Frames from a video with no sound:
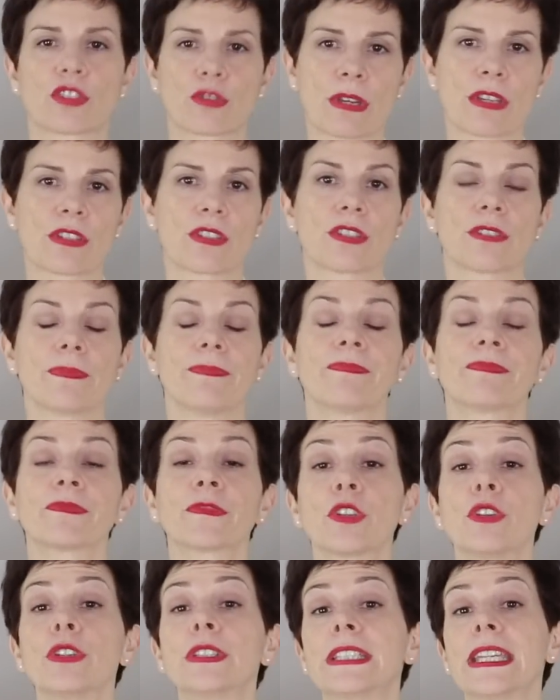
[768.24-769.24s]
trousers.
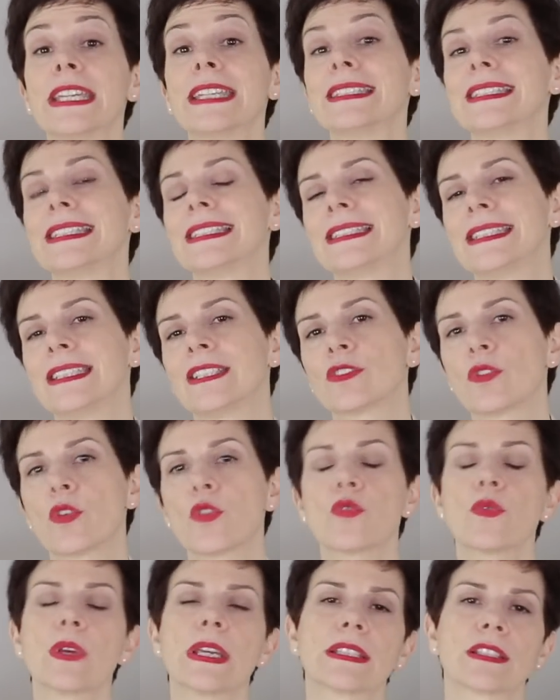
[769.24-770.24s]
Again, it is
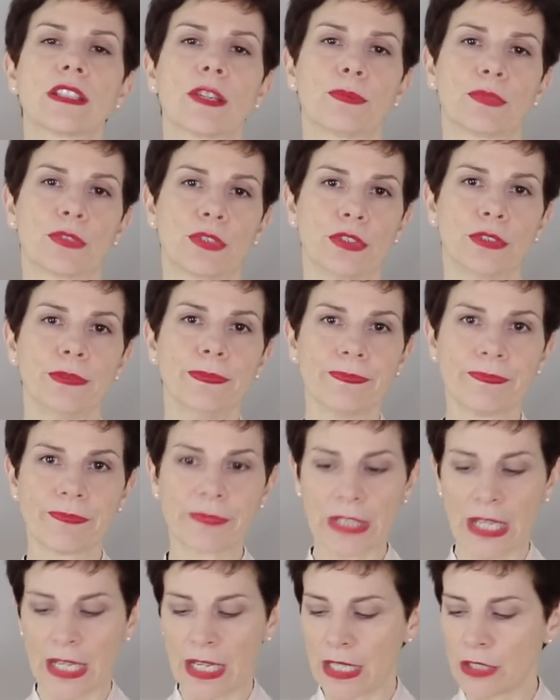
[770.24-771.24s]
always up to you.
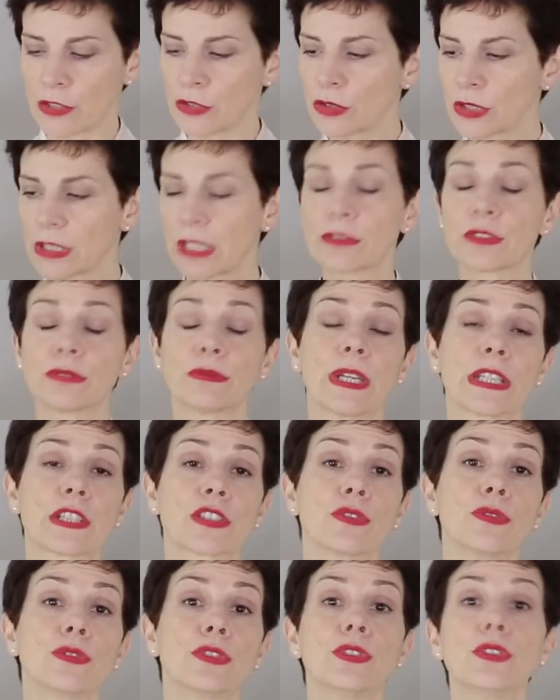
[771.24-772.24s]
You don't have to wear
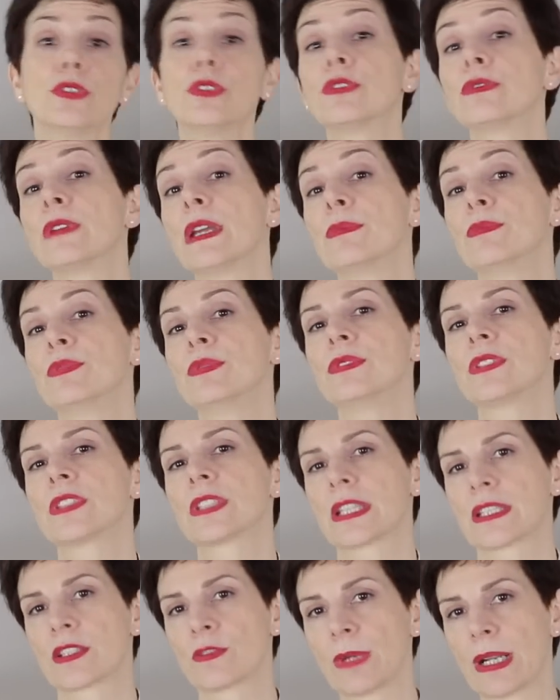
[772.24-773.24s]
shoes, you could wear
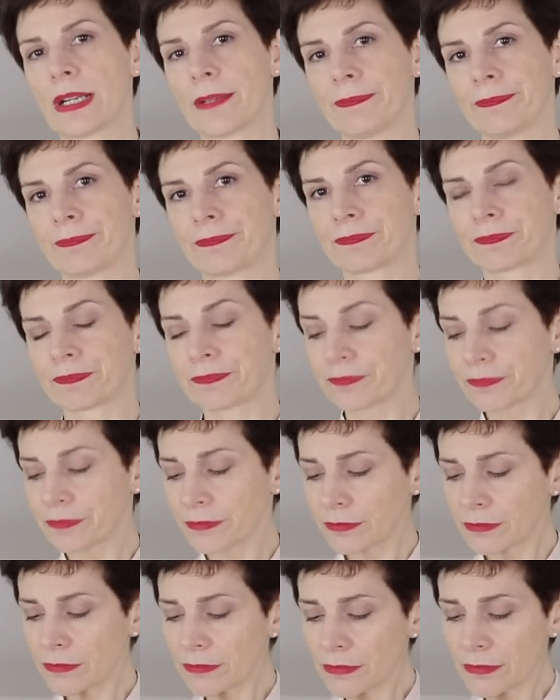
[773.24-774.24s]
boots as well.
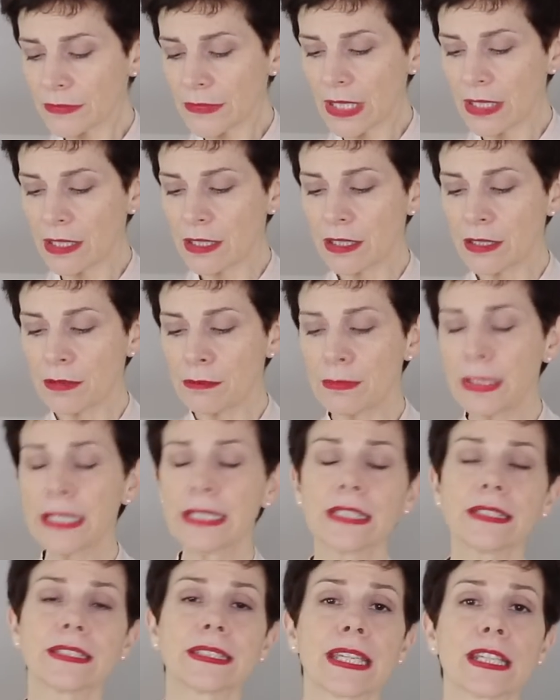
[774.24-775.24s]

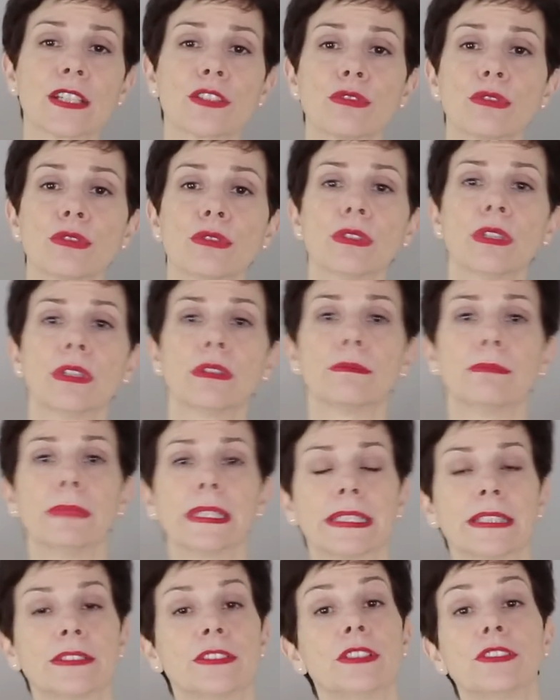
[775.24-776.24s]
Make it casual,
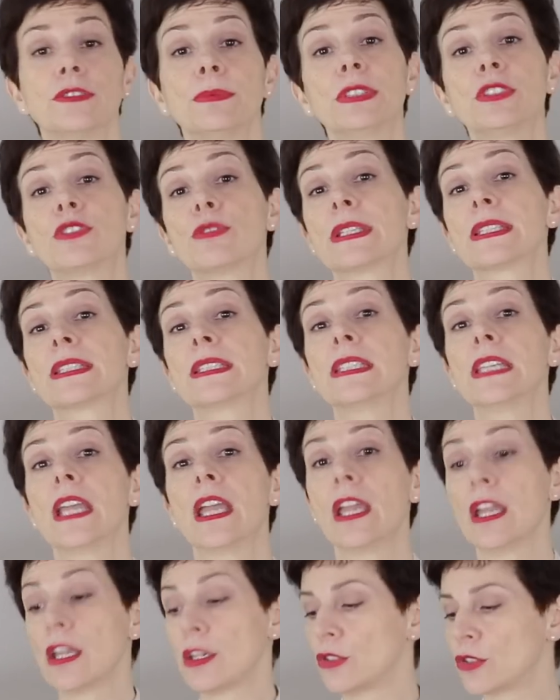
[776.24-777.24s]
make it a little bit dressy,
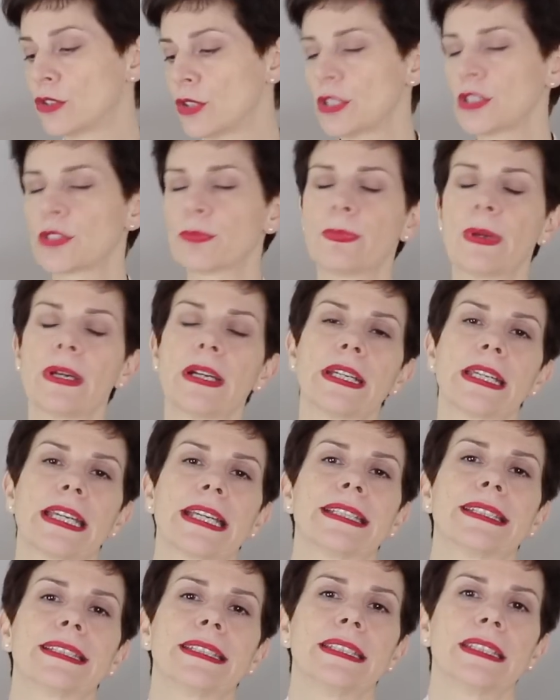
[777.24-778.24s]
just by
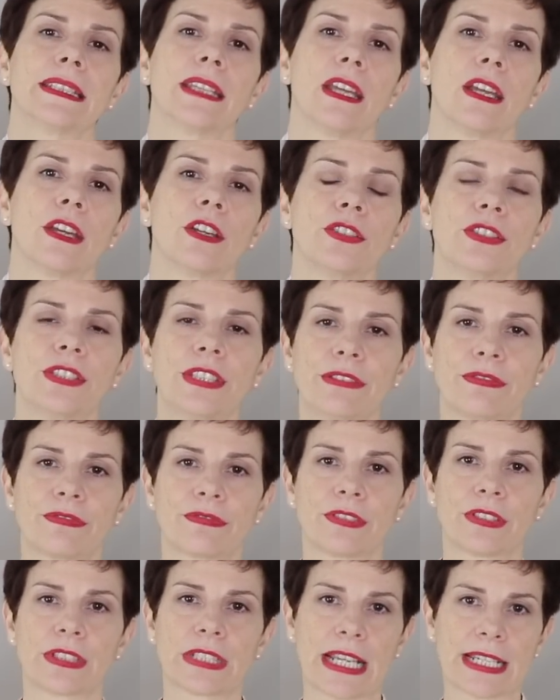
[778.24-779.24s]
adding a
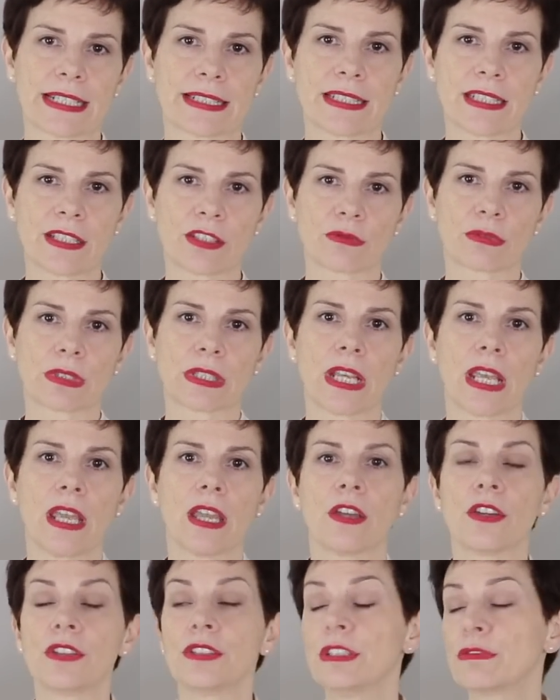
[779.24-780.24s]
different accessory,
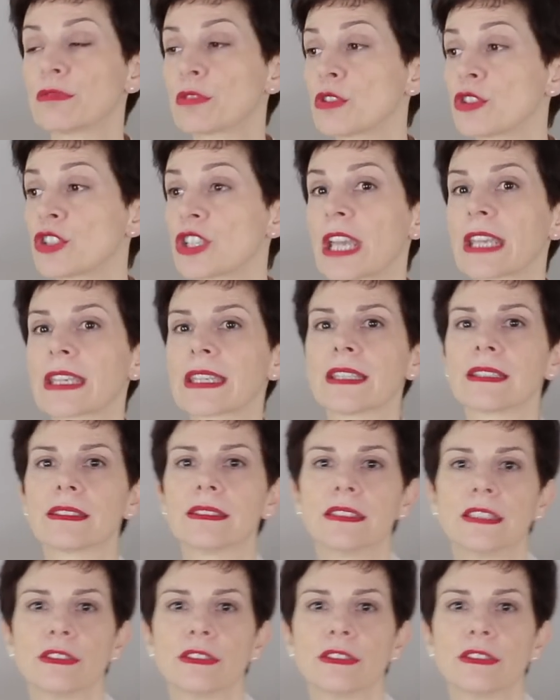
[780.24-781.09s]
a different jacket, a